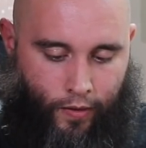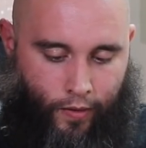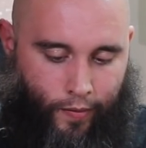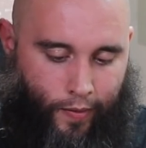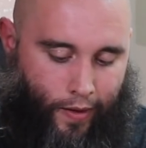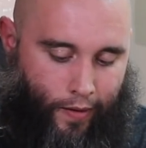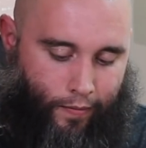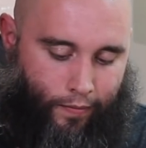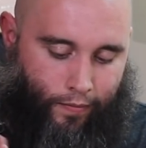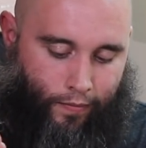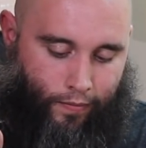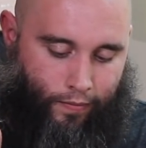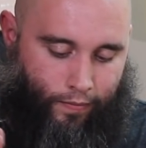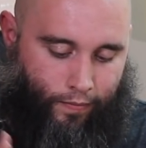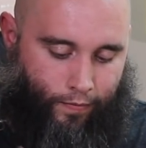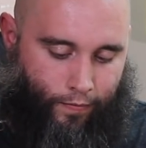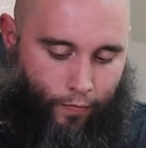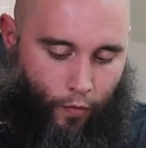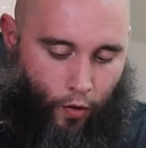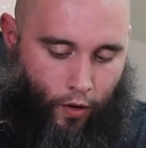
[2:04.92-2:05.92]
about
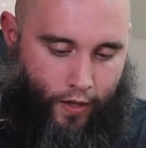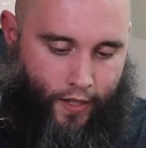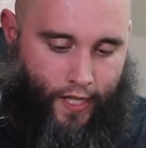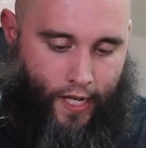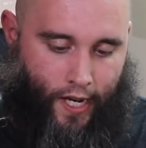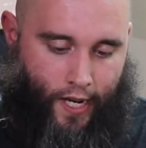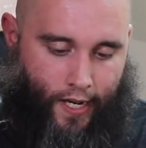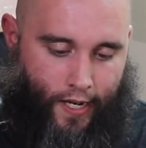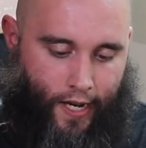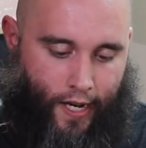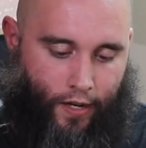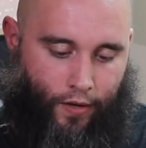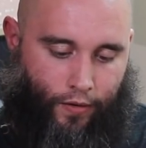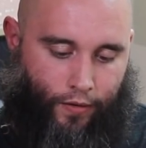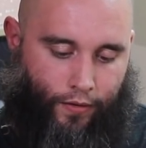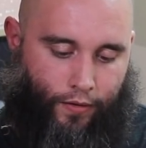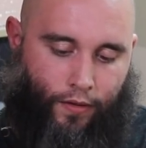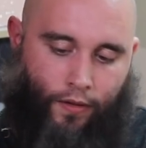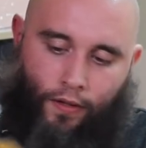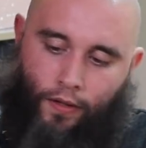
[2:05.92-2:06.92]
14
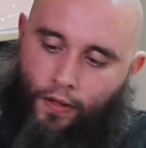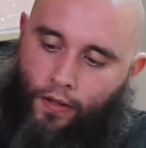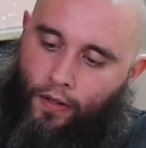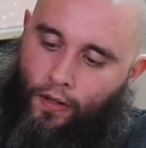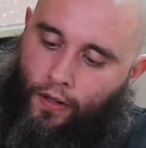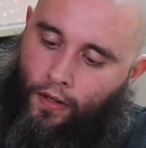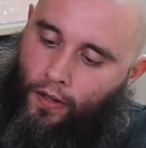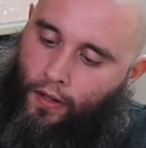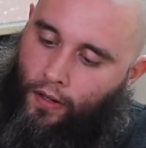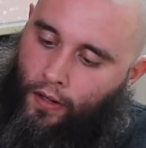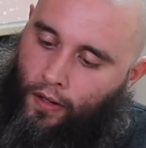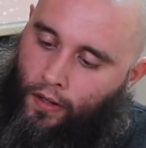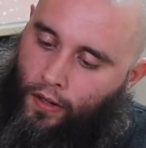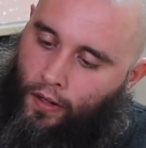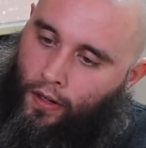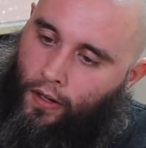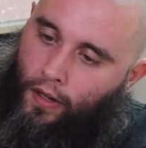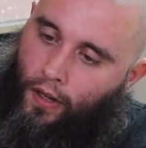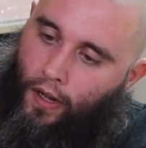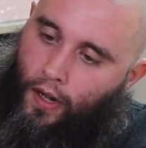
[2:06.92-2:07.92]
needles
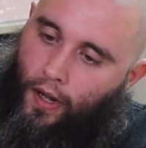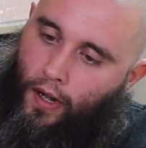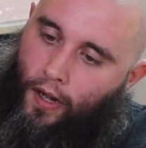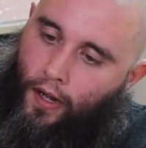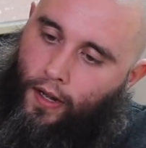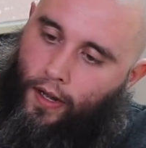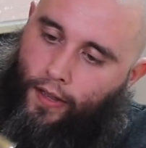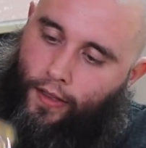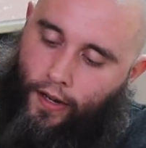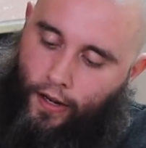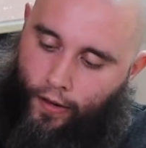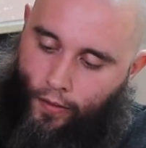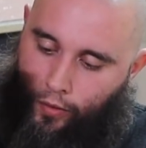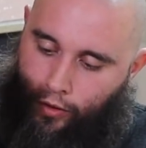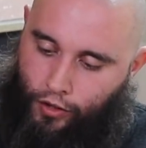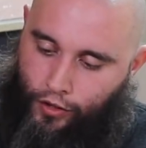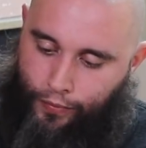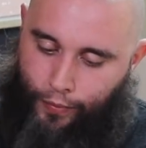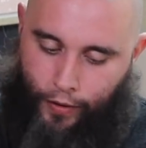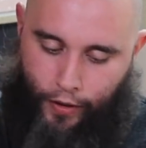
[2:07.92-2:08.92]
in there,
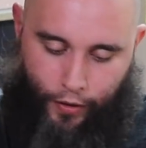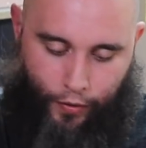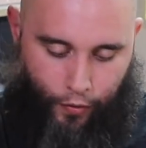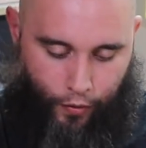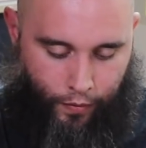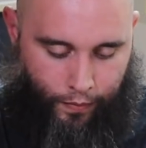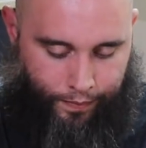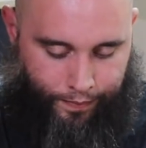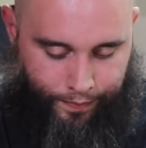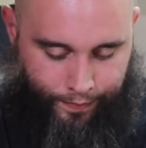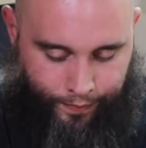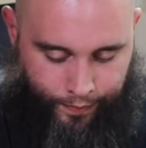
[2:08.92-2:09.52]
which is pretty cool.